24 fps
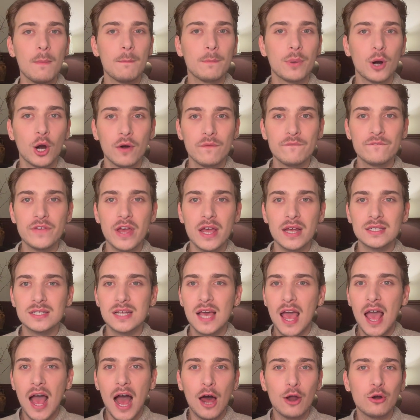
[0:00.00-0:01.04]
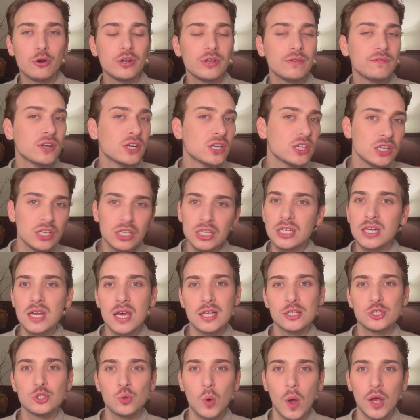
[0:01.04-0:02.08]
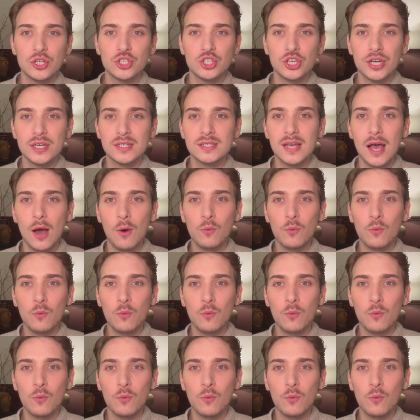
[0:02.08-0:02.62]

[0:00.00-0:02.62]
Perfect. I don't even need swatches.